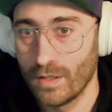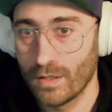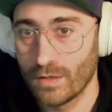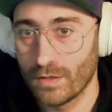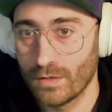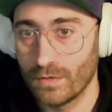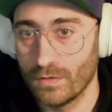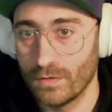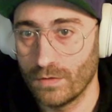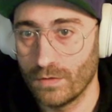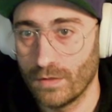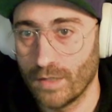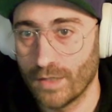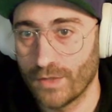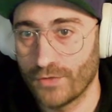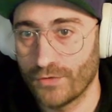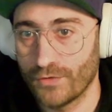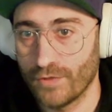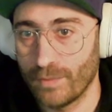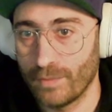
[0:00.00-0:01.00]
So
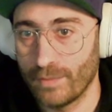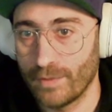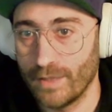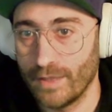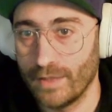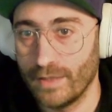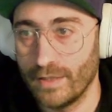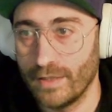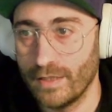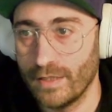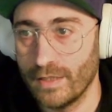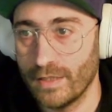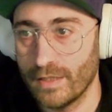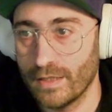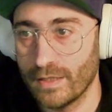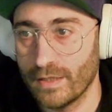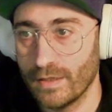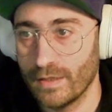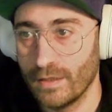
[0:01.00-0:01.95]
let's update this.